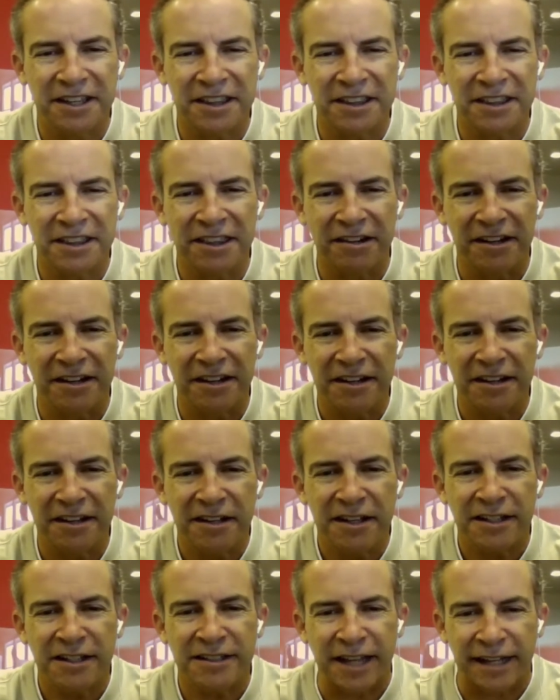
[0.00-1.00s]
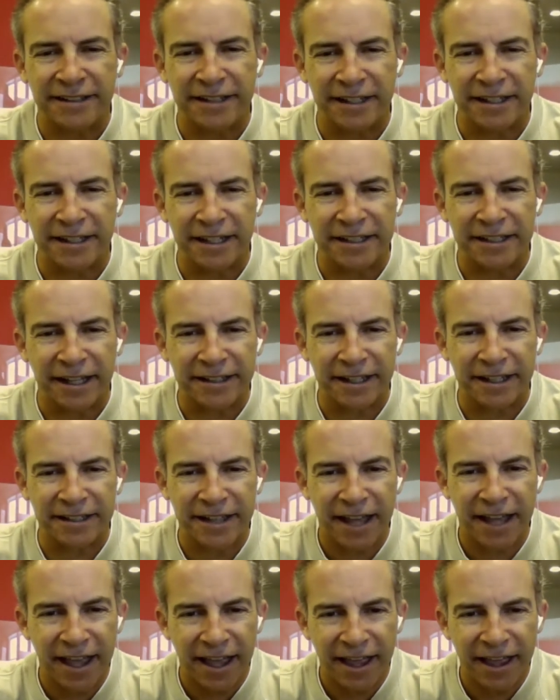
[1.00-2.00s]
Da da da da da da
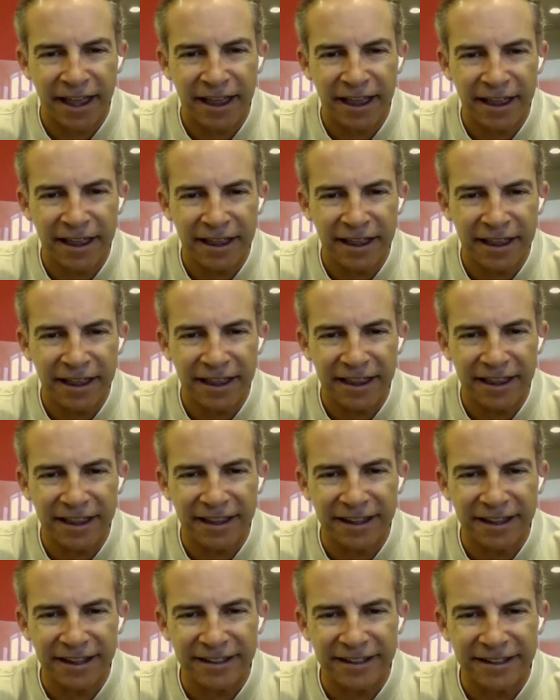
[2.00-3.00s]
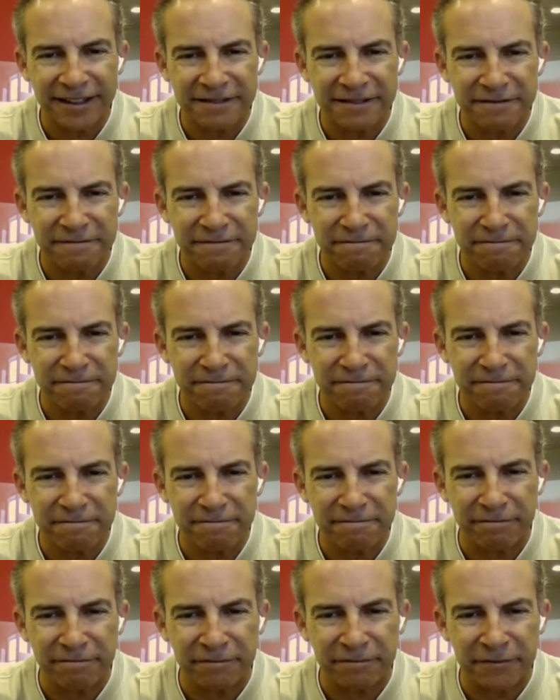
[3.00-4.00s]
da. That was awesome. All
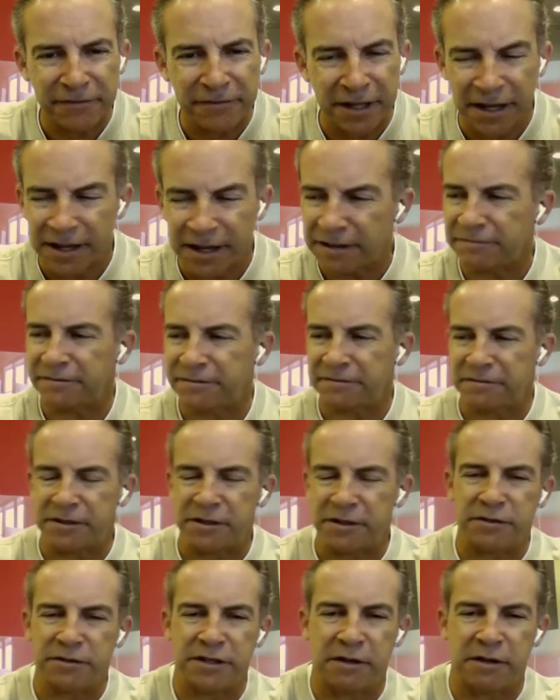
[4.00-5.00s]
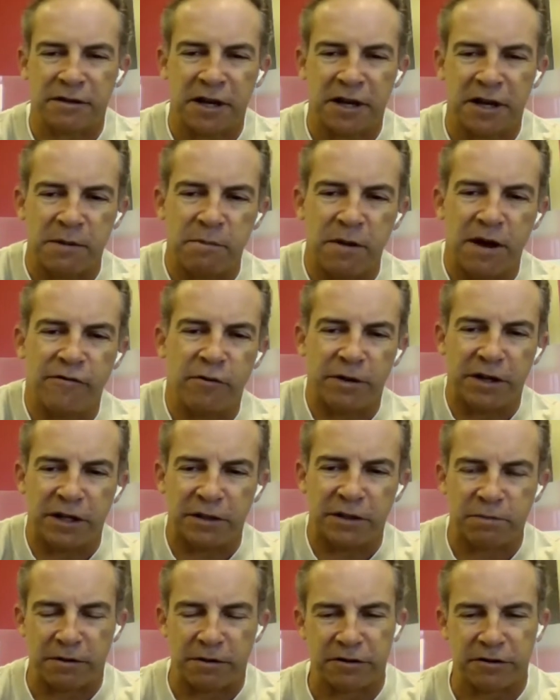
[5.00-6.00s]
right. Yeah. You sound kind of muffled, but it's
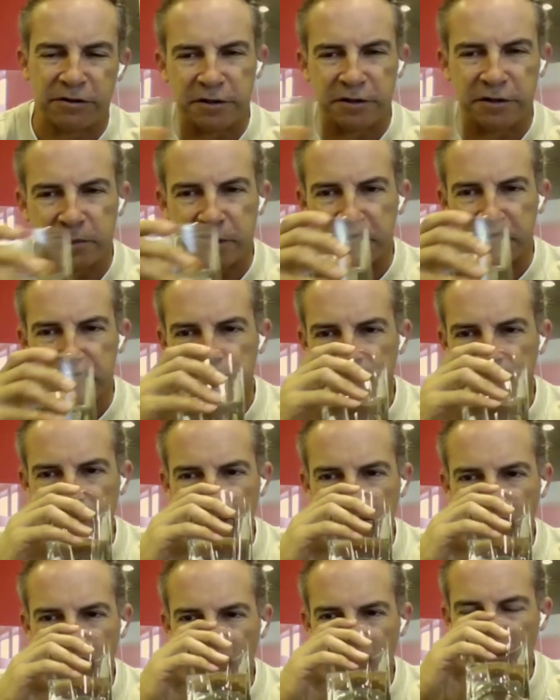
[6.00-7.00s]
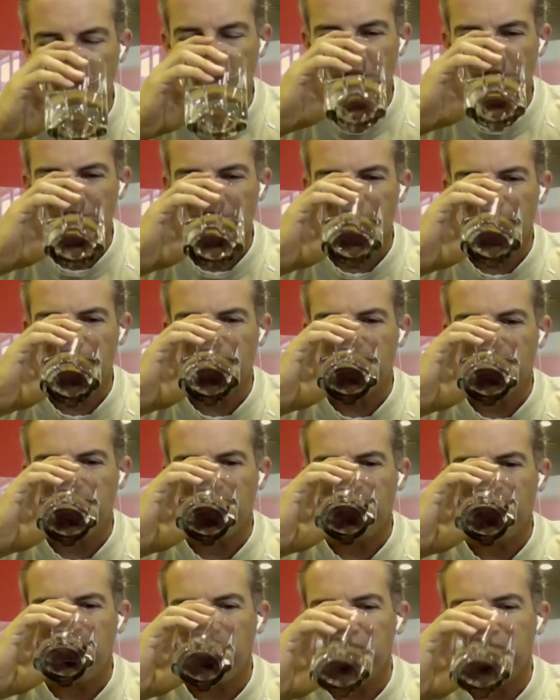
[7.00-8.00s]
probably just because of me. Yeah, probably.
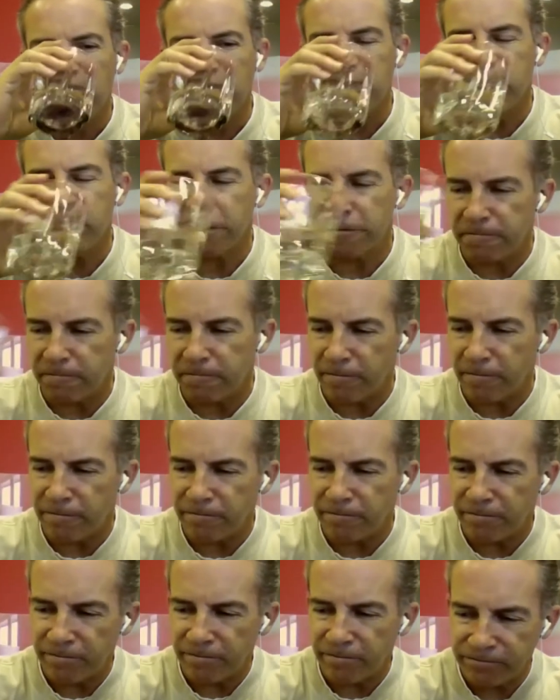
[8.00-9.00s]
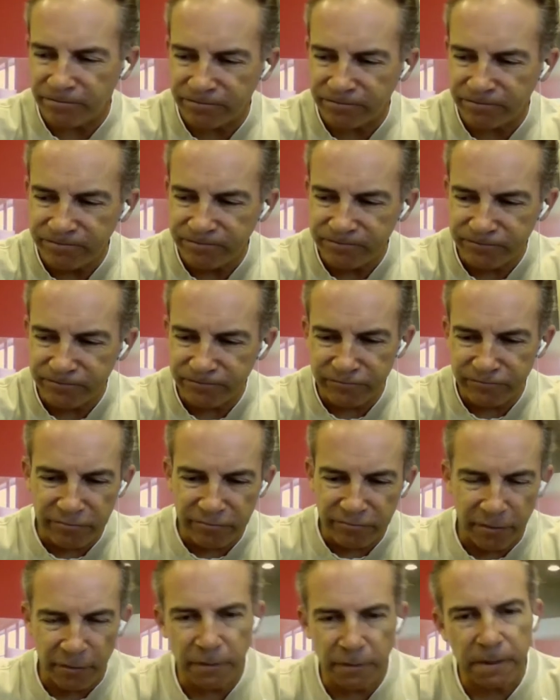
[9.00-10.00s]
I'm pretty good at this,
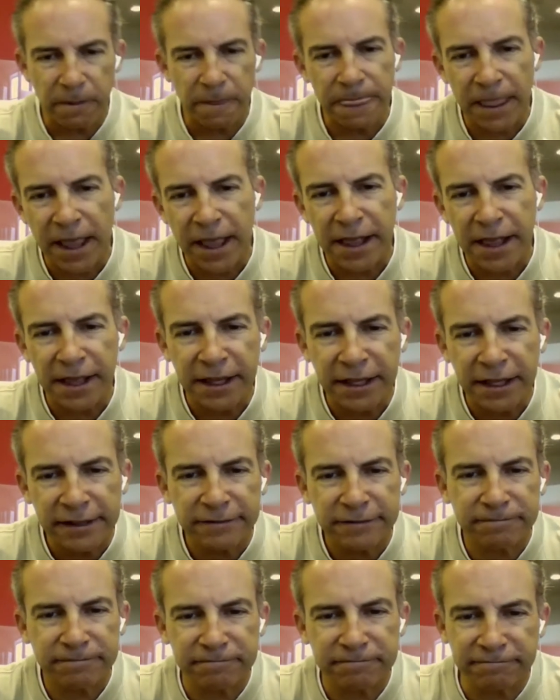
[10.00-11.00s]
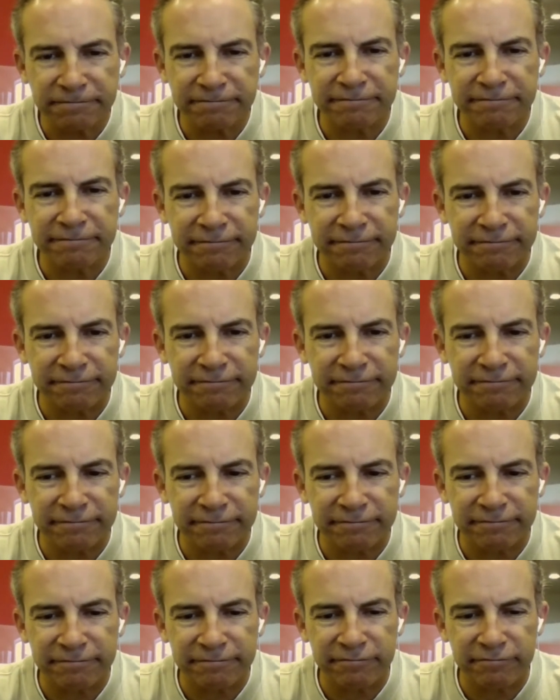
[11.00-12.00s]
so it's most likely
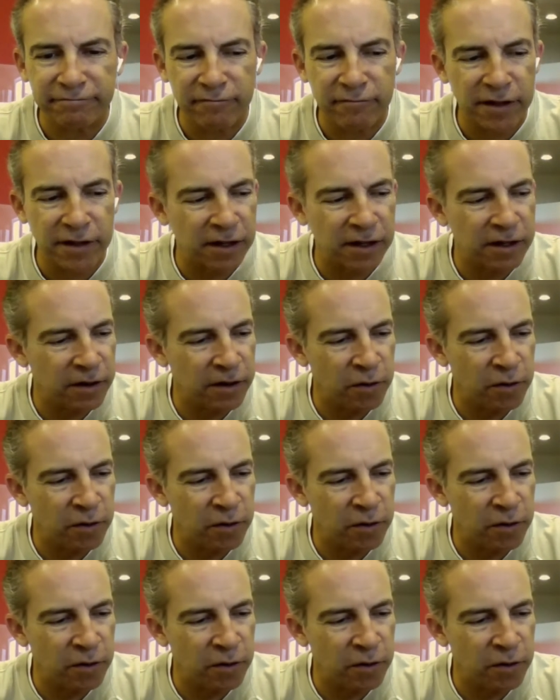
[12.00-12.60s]
on your side.